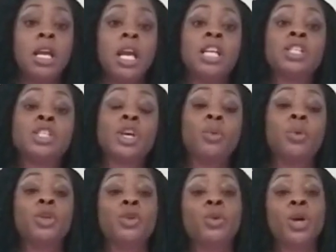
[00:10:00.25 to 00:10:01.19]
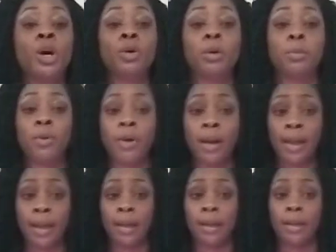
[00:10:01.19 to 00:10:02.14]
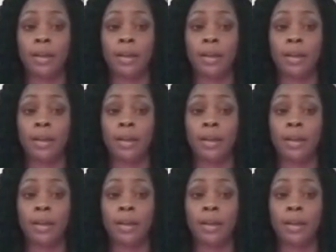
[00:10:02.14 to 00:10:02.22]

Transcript: And so when you go to pray,